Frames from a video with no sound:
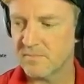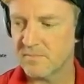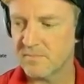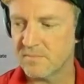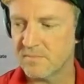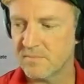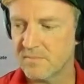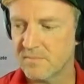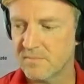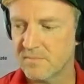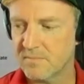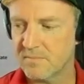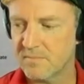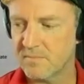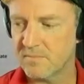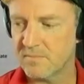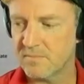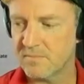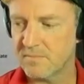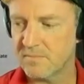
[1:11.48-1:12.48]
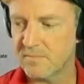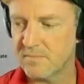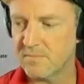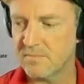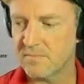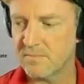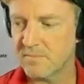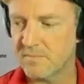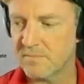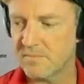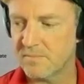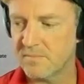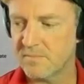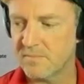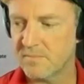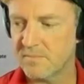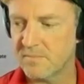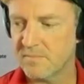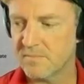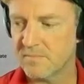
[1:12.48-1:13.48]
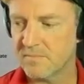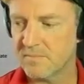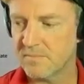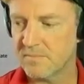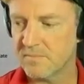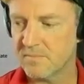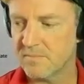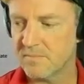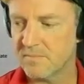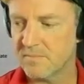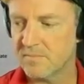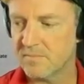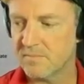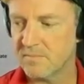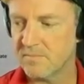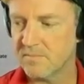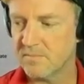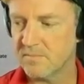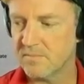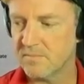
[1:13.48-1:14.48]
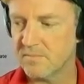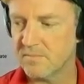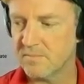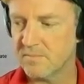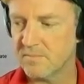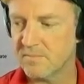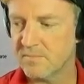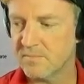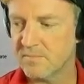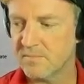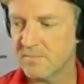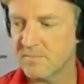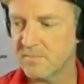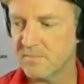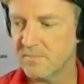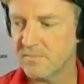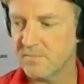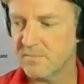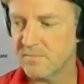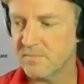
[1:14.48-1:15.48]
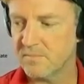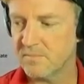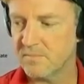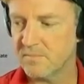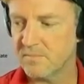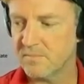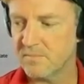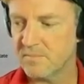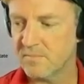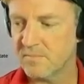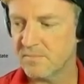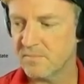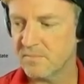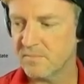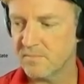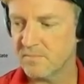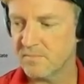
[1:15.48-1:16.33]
This person isn't speaking.